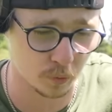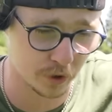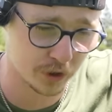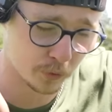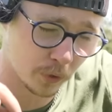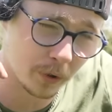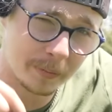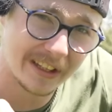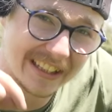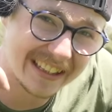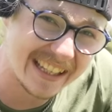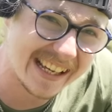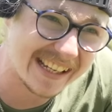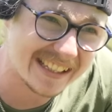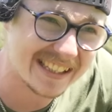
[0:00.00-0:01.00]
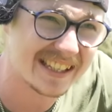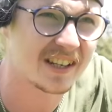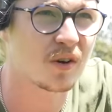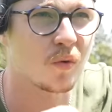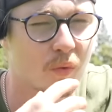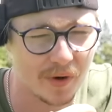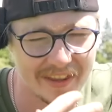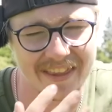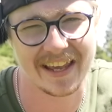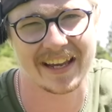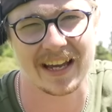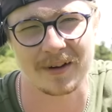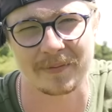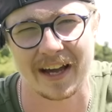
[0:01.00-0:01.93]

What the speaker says: which will be linked when they come